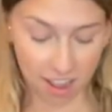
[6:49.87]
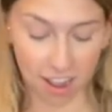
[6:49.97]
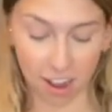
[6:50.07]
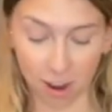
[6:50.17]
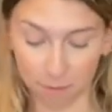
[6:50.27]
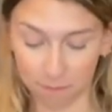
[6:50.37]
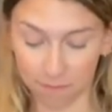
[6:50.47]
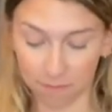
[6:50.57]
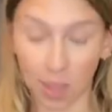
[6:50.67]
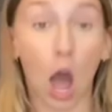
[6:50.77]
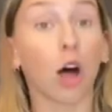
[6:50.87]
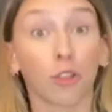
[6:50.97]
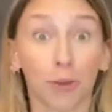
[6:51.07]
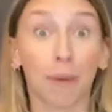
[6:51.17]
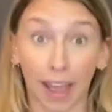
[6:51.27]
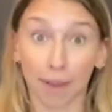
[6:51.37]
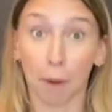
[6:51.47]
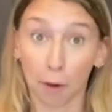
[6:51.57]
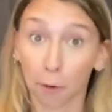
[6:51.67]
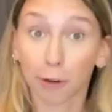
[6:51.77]
I'll look back at
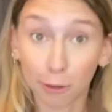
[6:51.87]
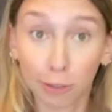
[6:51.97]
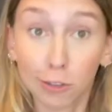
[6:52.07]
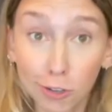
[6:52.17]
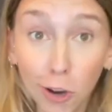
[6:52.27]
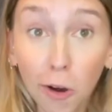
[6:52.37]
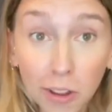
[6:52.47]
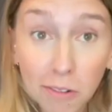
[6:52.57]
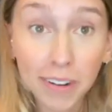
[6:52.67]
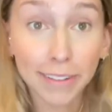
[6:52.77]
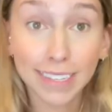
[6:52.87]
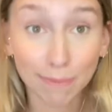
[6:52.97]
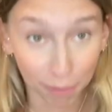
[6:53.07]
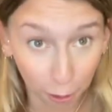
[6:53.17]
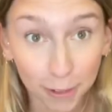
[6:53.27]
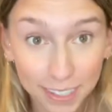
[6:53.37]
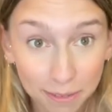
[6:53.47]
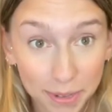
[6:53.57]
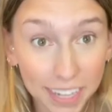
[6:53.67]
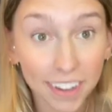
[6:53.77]
my orders and show you what it's supposed to
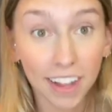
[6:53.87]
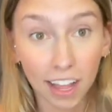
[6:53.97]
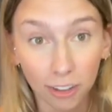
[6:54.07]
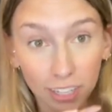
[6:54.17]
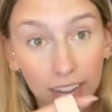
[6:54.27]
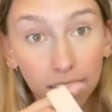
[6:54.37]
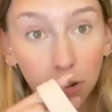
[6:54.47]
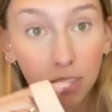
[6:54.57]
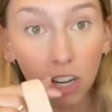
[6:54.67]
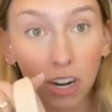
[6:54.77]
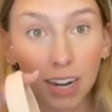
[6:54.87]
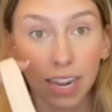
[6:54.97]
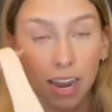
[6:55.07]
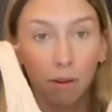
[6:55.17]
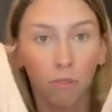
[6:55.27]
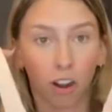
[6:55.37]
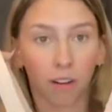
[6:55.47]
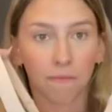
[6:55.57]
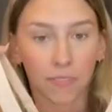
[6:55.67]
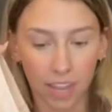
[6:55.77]
be. Look like it looks good on
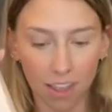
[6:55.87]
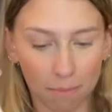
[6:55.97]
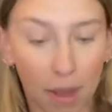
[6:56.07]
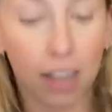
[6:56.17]
camera, but